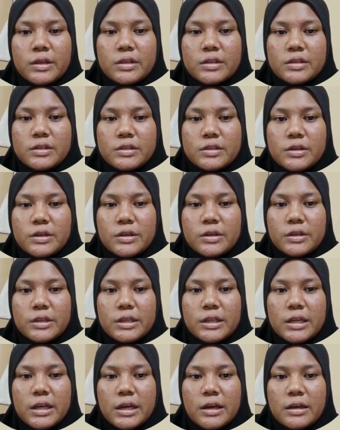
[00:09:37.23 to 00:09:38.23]
So
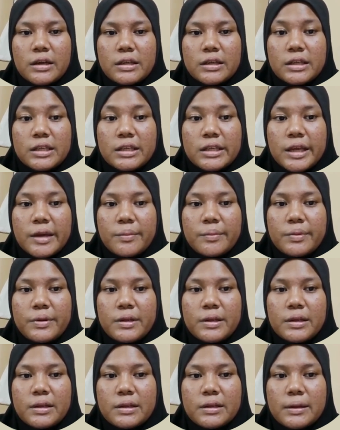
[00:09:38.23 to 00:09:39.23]
the
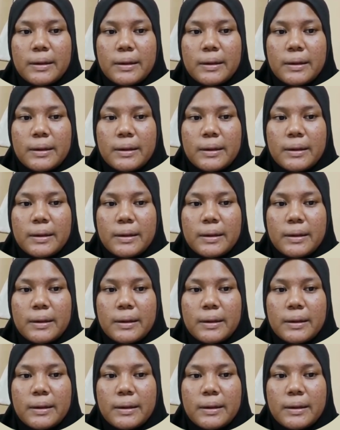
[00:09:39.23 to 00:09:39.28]
table,